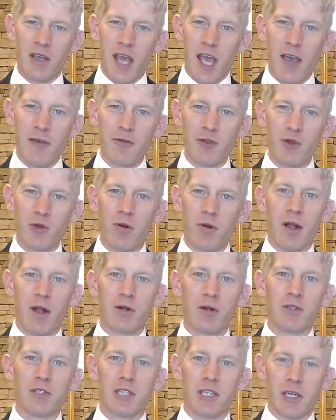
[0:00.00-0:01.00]
having you
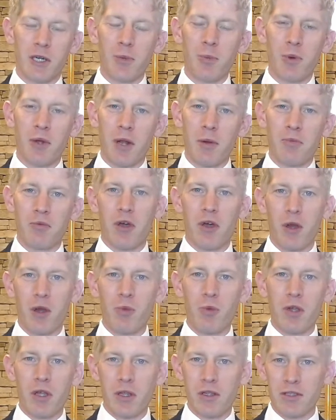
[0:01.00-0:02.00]
around here, but I'm
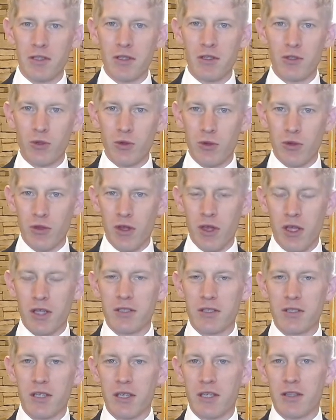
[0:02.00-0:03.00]
glad we can still do
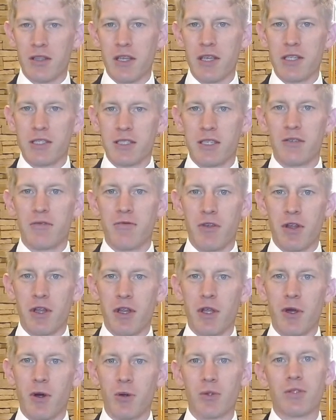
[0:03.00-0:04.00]
things like this on
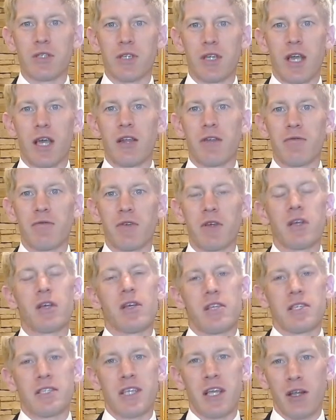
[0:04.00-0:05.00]
video to kind of
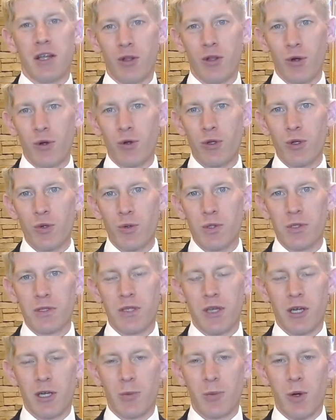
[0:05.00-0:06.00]
say hello to you and
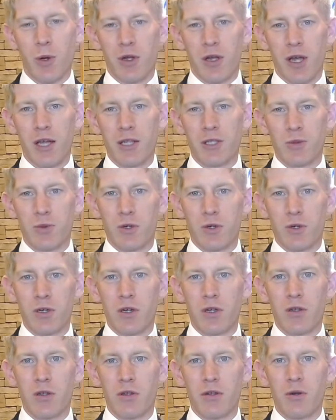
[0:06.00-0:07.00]
talk about God's
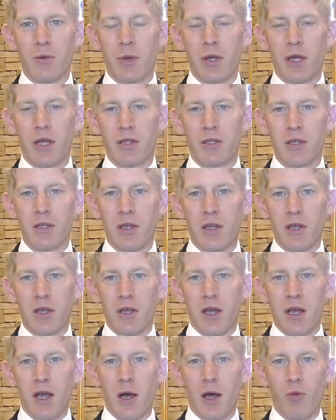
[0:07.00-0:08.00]
Word a little bit.
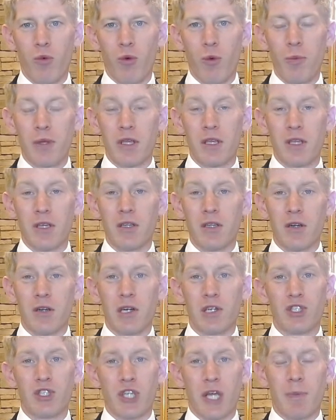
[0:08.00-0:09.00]
Uh, we'll begin
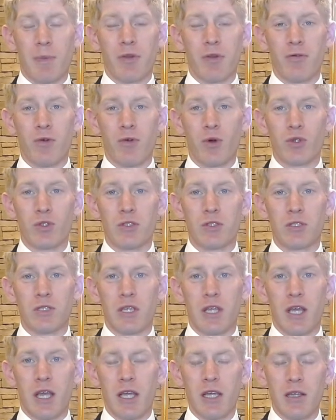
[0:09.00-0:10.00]
our chapel devotion
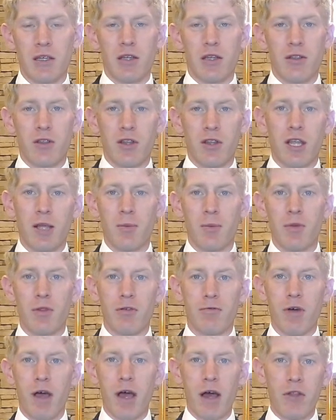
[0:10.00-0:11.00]
today in the name of the
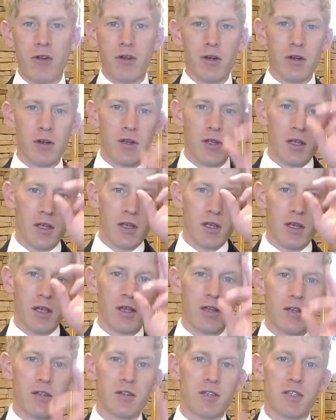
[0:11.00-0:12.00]
Father,
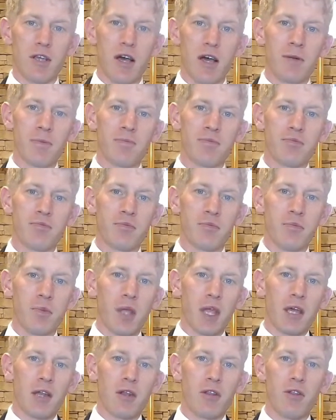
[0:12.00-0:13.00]
and of the Son,
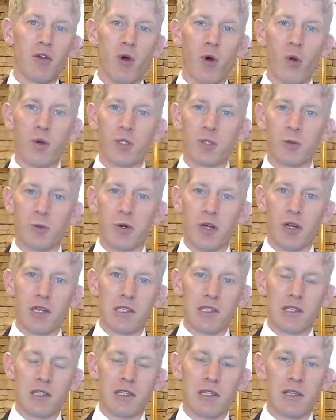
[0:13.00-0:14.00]
and of the Holy
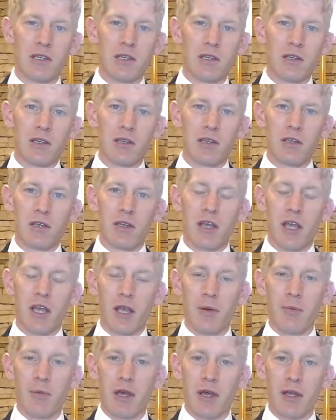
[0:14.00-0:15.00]
Spirit.
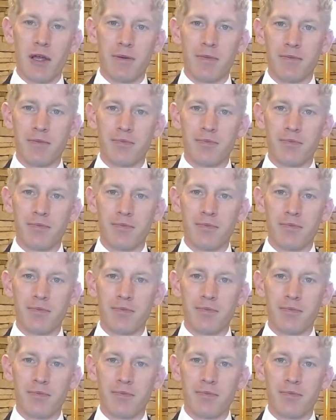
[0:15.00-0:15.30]
Amen.